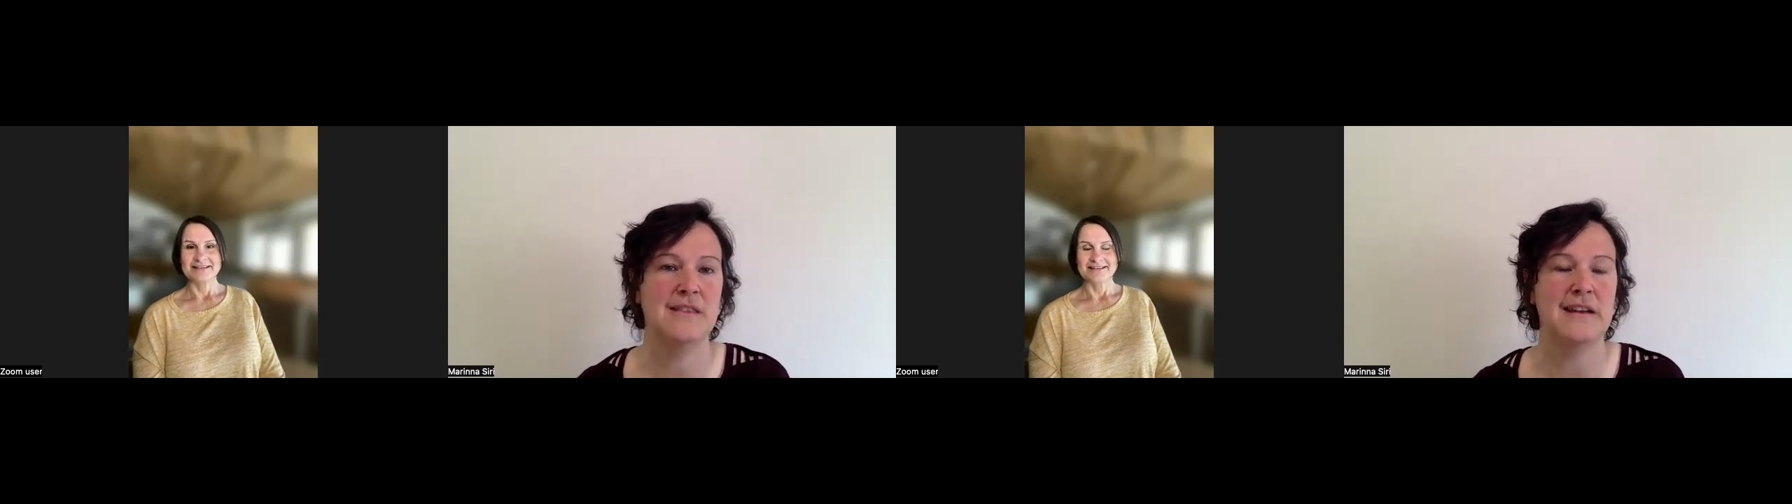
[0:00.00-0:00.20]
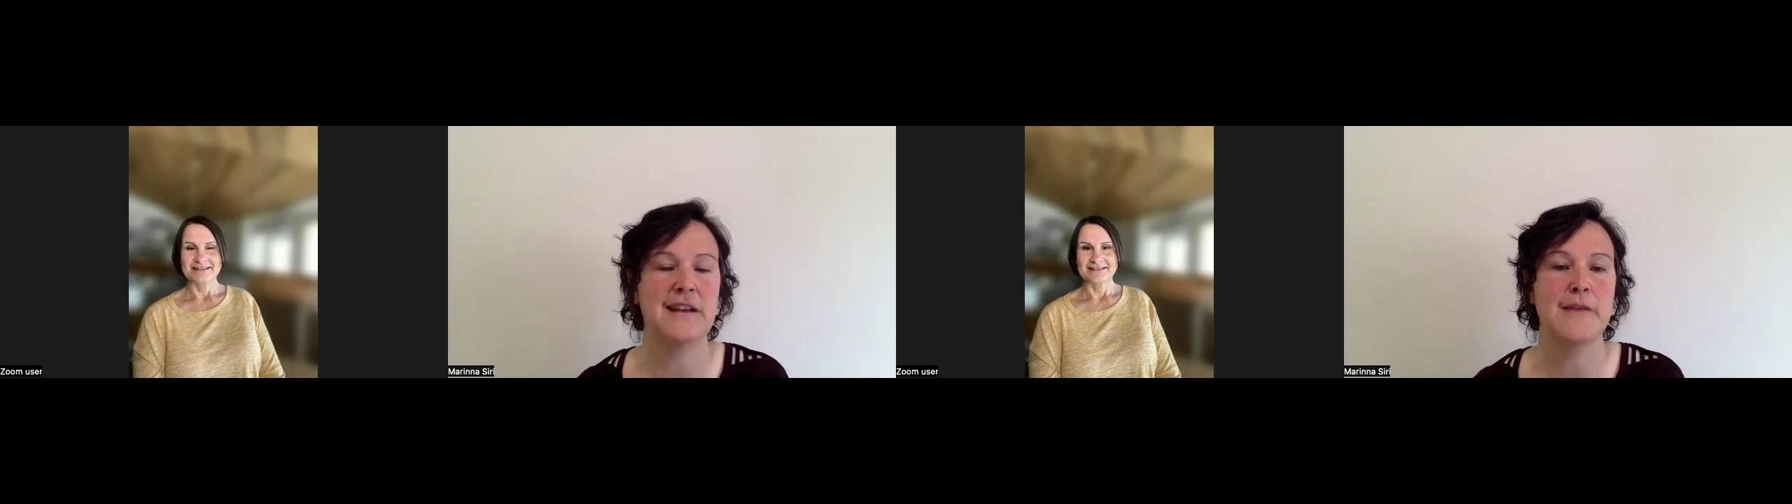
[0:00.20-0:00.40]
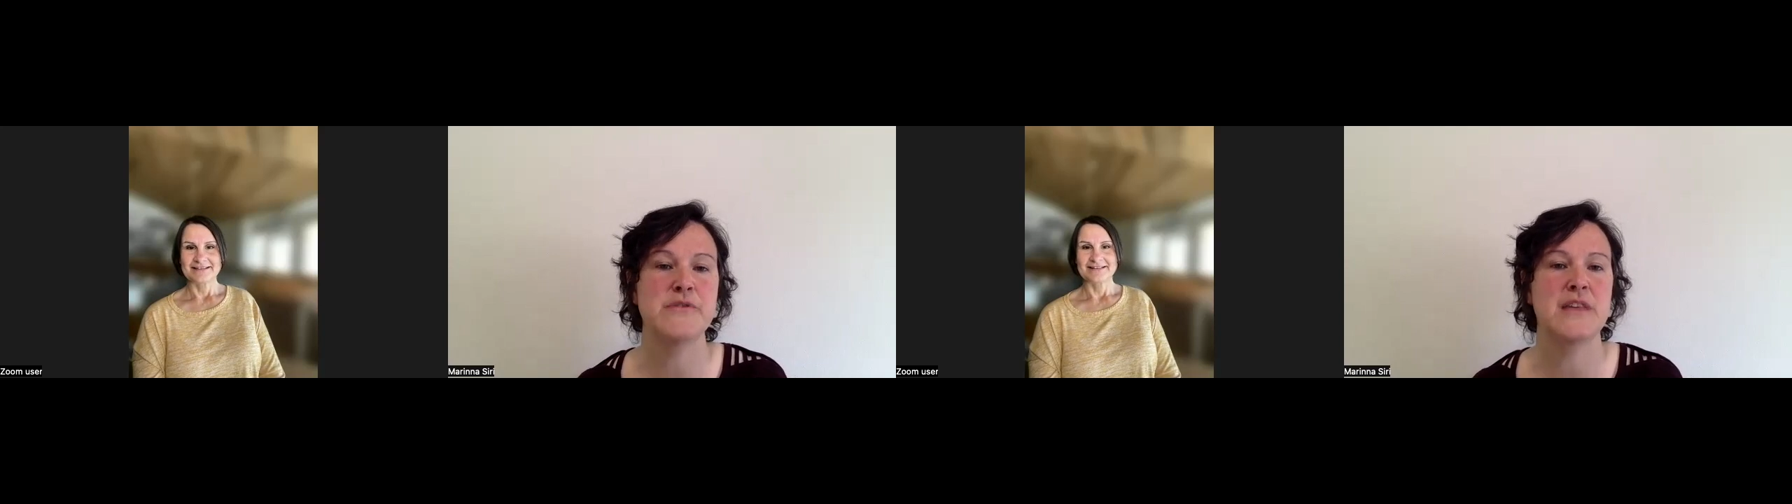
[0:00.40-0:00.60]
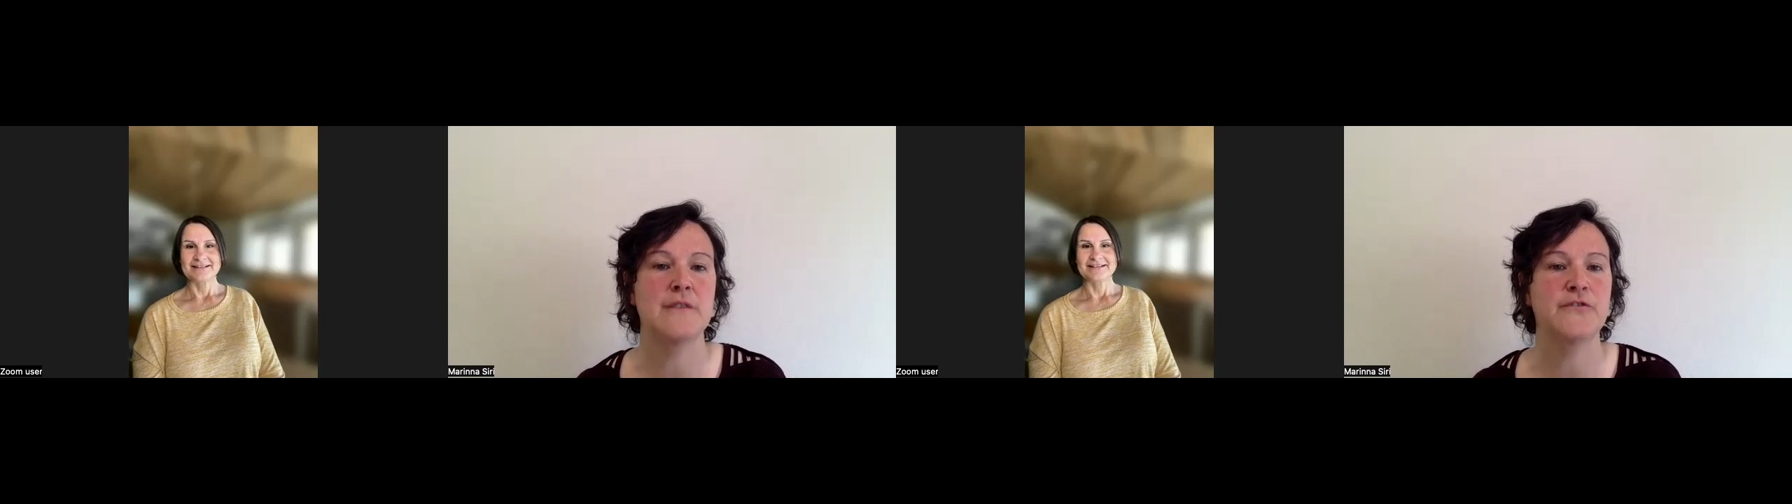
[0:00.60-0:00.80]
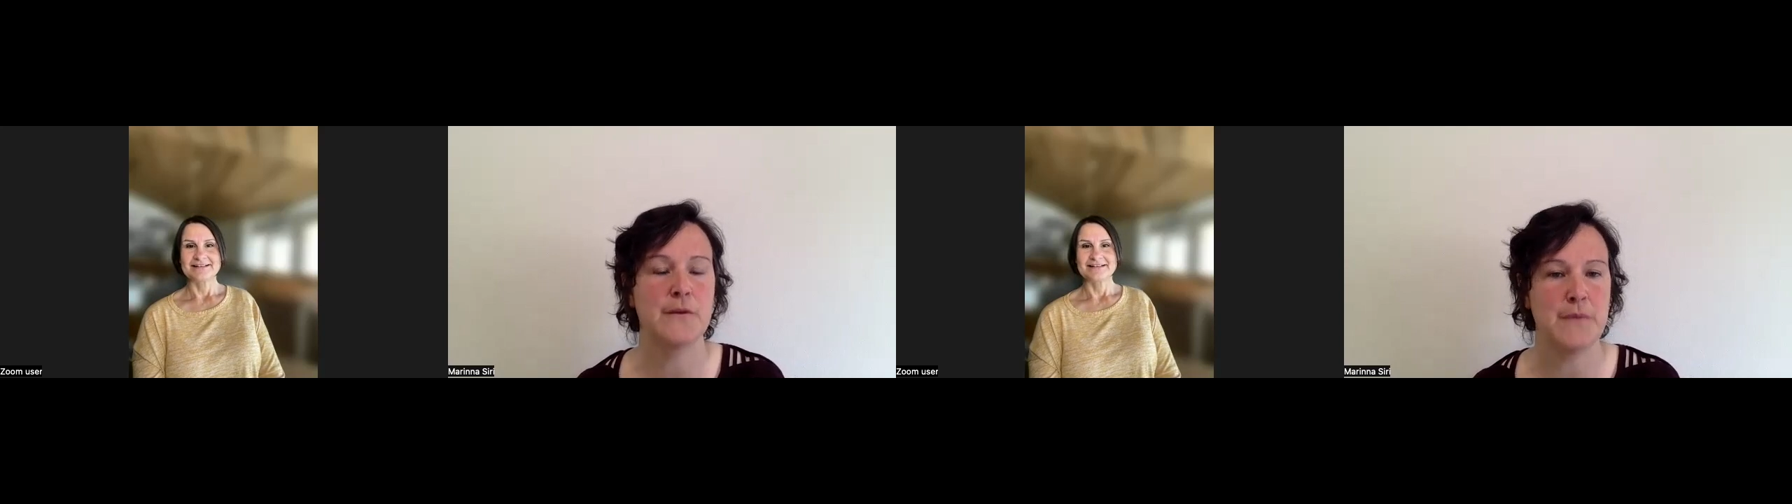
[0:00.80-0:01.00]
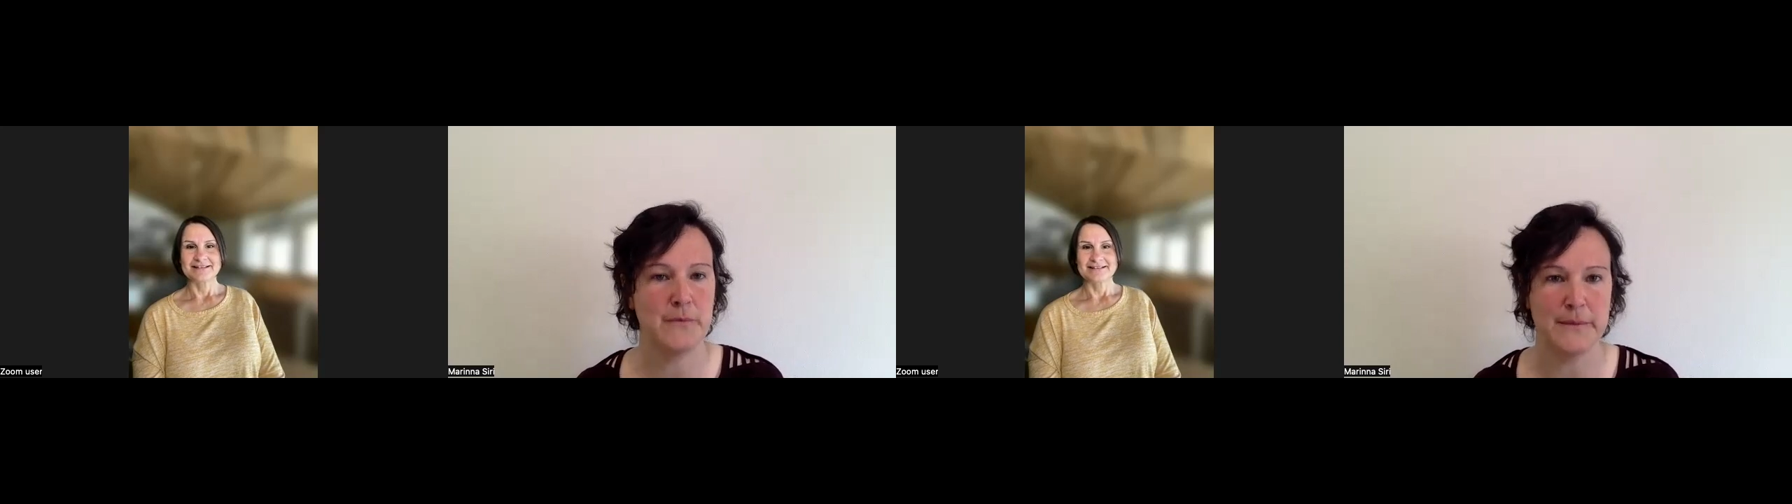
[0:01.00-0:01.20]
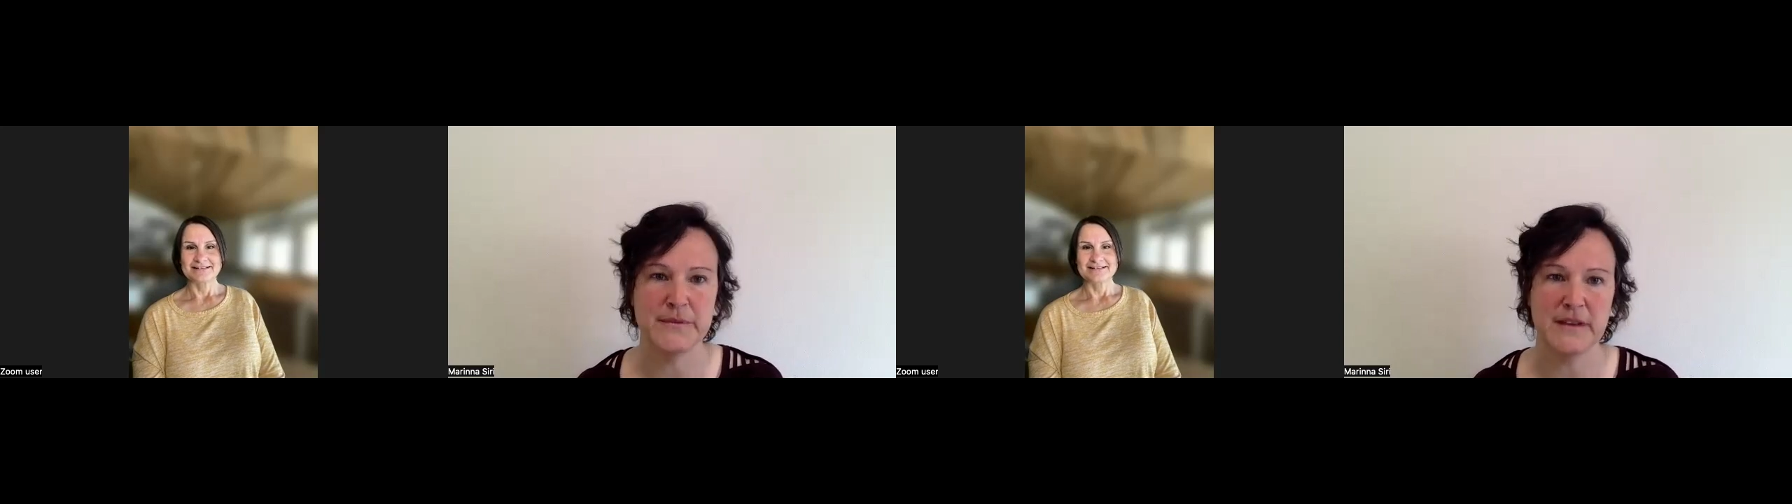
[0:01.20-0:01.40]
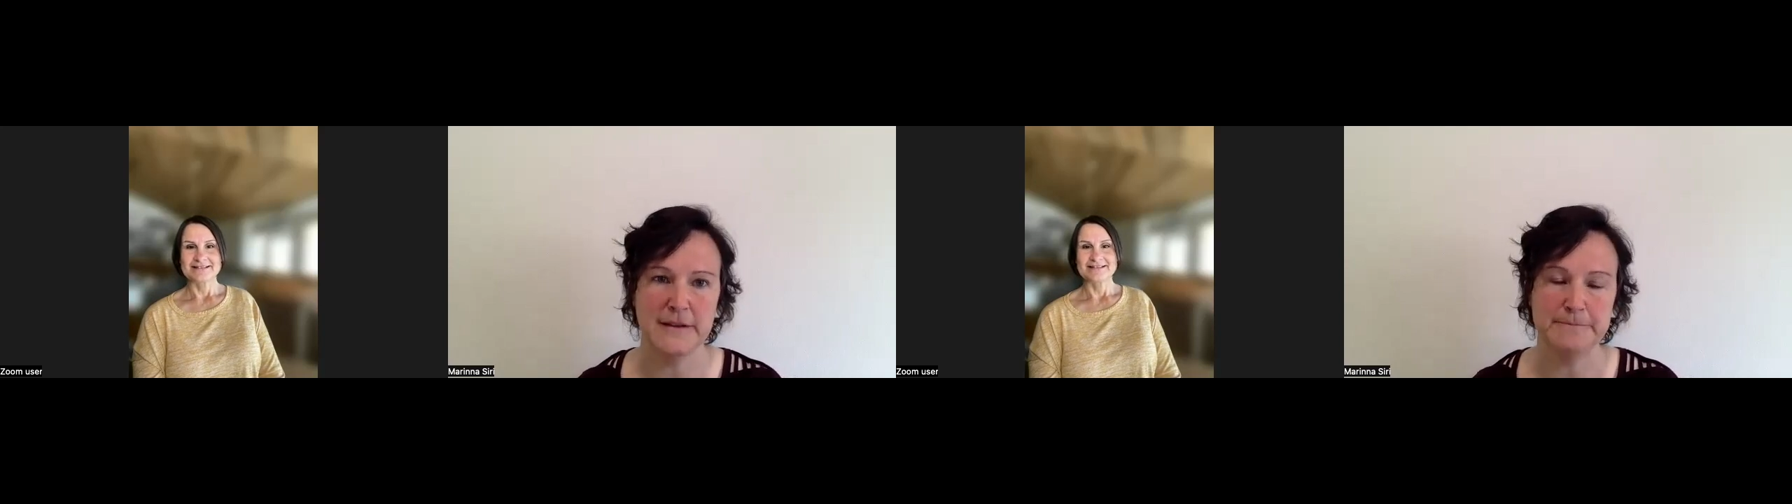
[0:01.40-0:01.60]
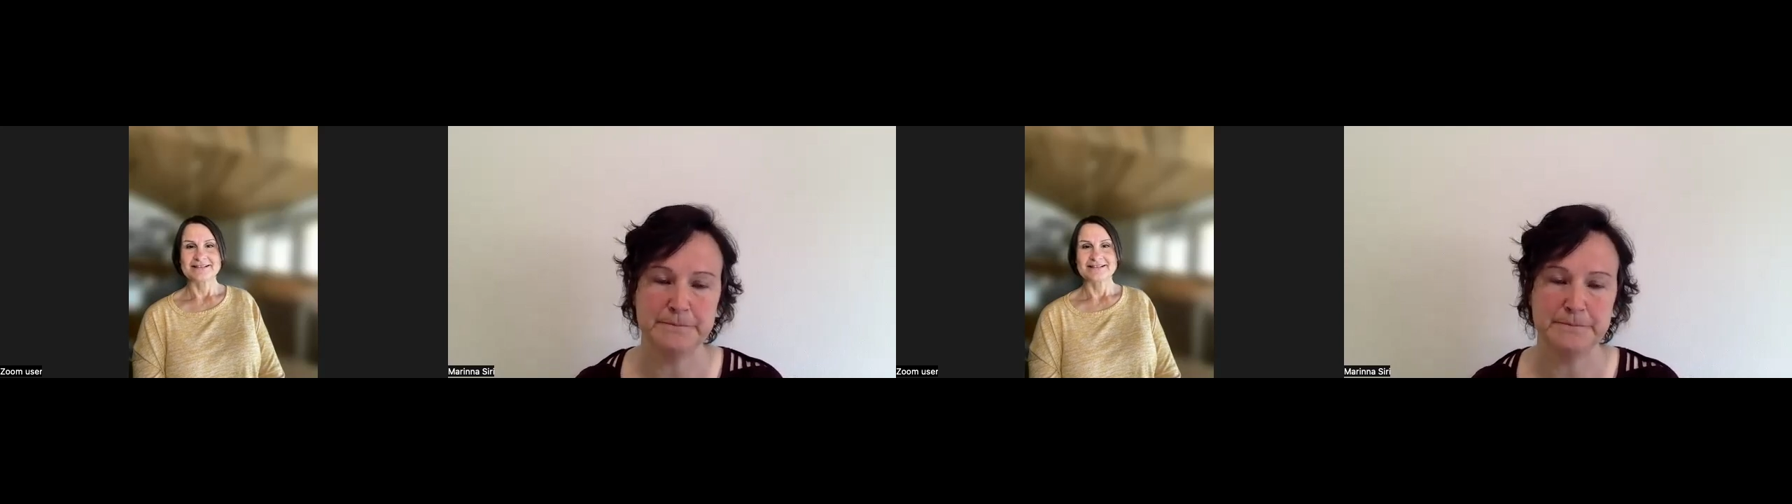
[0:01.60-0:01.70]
that type of thing from my website.